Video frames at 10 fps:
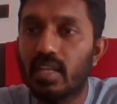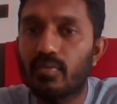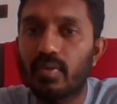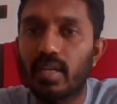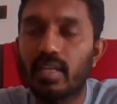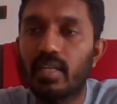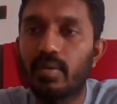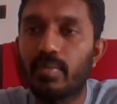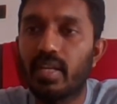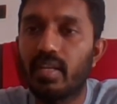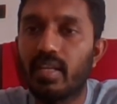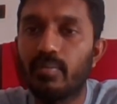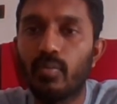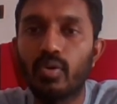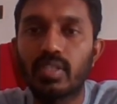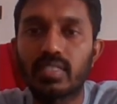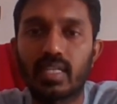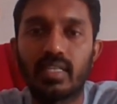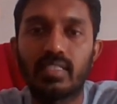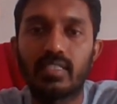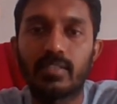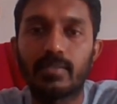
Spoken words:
f8, maintaining both sides,